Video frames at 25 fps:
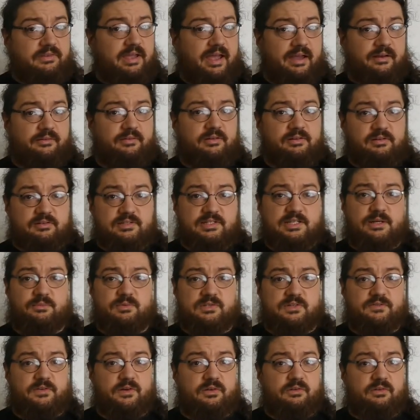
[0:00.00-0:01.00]
down on
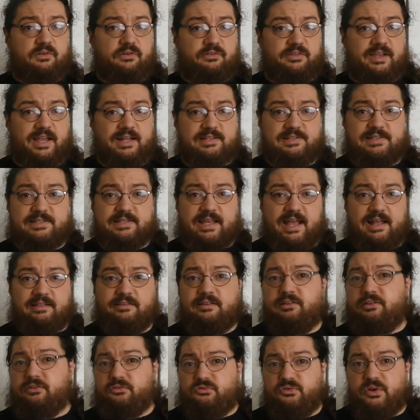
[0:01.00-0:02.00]
someone's phone contacts as
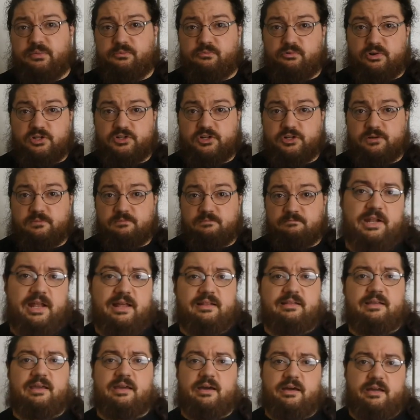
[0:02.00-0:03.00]
Andy the Dream Crusher. But
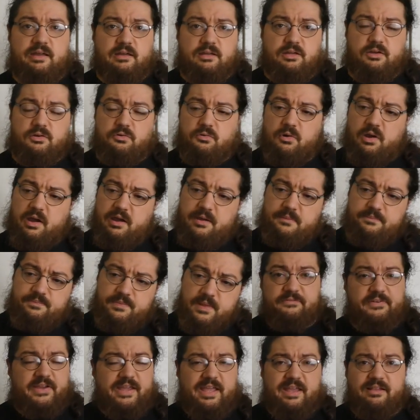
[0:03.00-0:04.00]
Andy, I hear you cry.
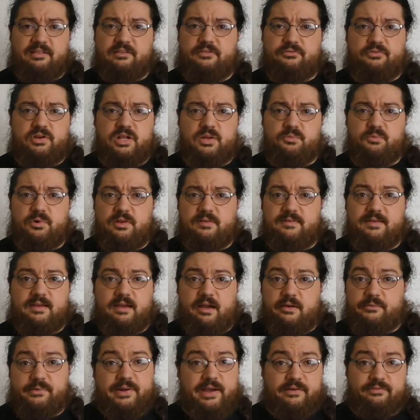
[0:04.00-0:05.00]
If I get into 3D printing,
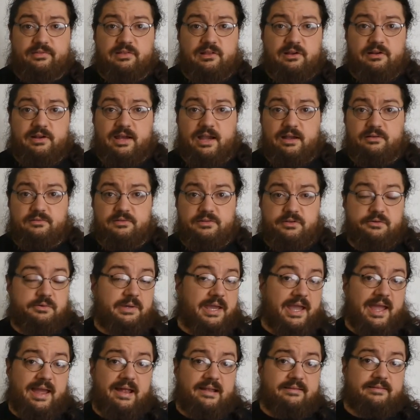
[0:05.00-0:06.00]
I would have to learn how to do
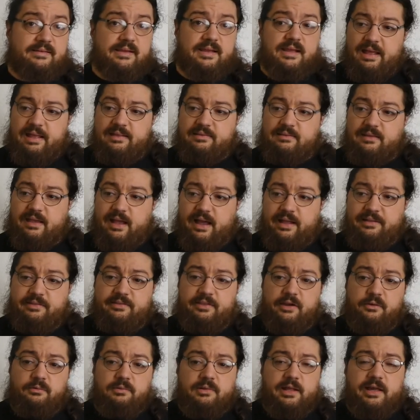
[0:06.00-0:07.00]
CAD. And I
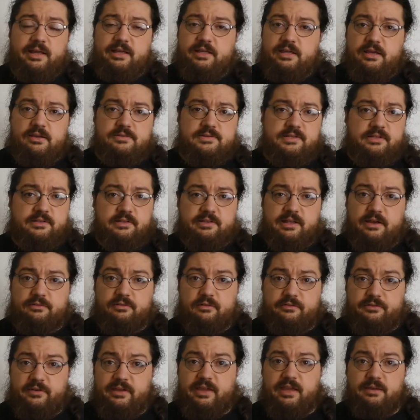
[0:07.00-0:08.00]
don't like using the
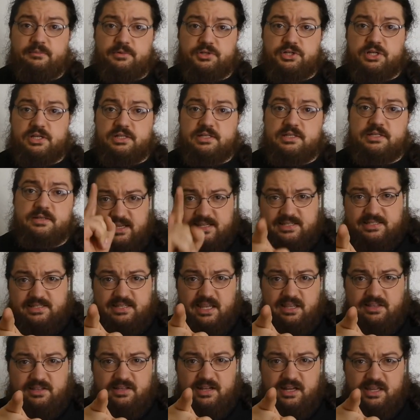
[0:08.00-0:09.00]
devil thinking machines. They're
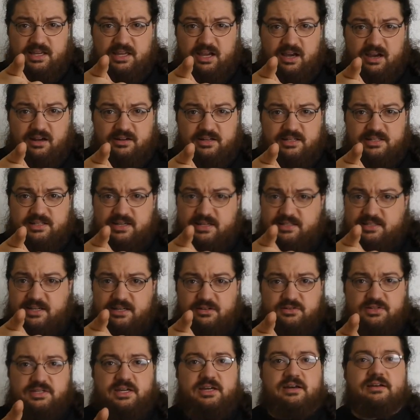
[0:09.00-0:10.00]
Satan incarnate, I
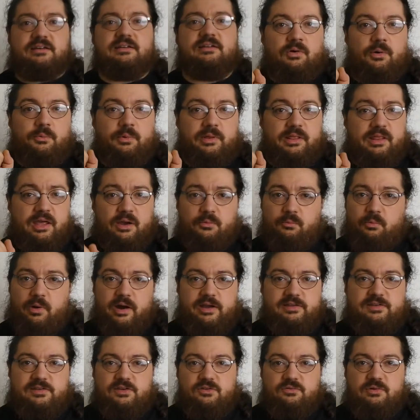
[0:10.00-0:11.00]
tells you. What with their
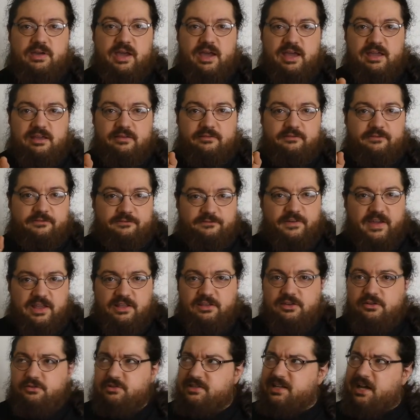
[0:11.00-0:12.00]
Y2K and
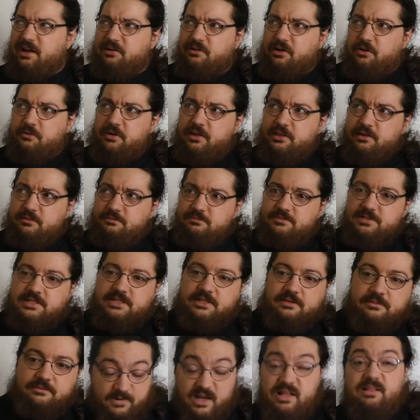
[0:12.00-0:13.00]
fake news
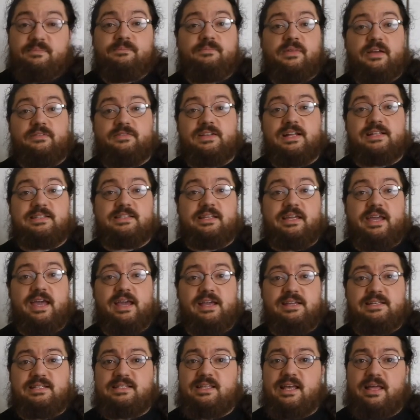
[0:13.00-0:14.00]
algorithms. Well, if that's the
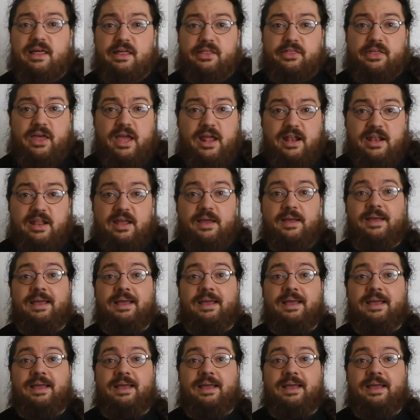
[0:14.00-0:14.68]
case, then...